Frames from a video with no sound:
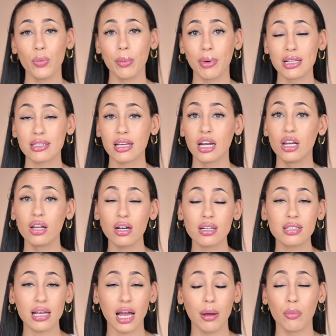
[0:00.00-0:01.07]
my skin looks.
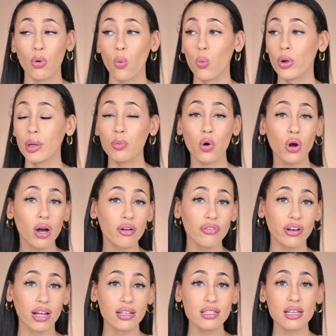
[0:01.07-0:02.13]
I'm way more
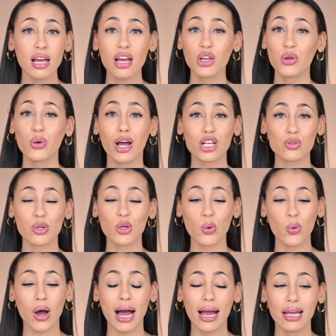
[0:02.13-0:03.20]
confident. You guys would
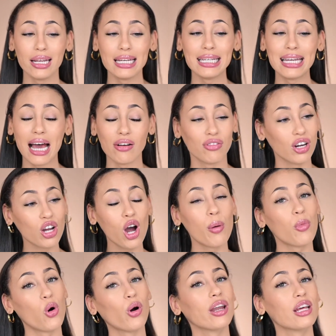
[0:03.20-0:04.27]
know I never come
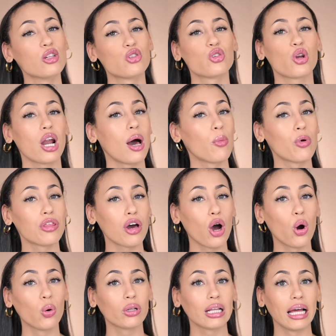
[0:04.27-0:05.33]
on Instagram
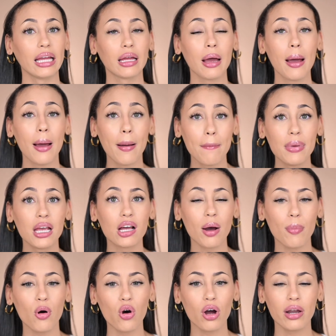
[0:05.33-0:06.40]
without like makeup
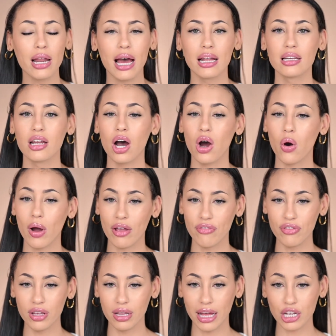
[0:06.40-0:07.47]
on, and now I
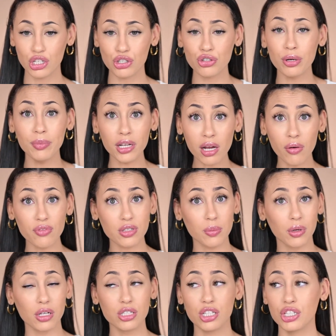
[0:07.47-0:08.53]
feel extremely
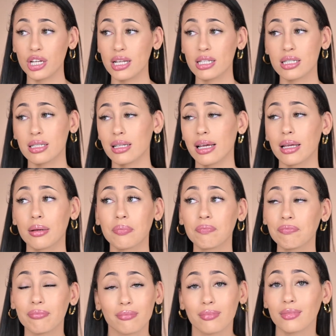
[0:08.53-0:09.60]
comfortable to just like
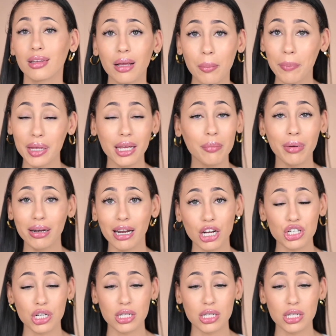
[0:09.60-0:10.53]
be in my natural